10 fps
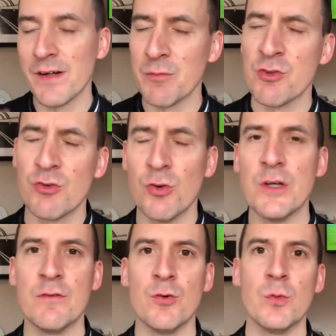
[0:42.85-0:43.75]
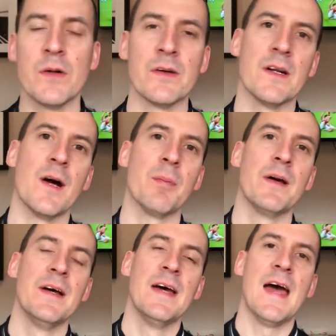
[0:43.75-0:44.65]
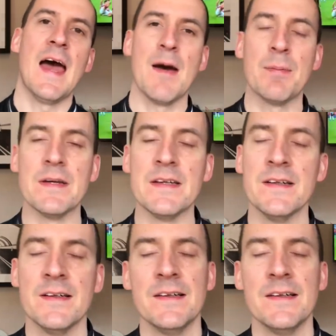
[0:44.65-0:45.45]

I'm sure you've all woken up happy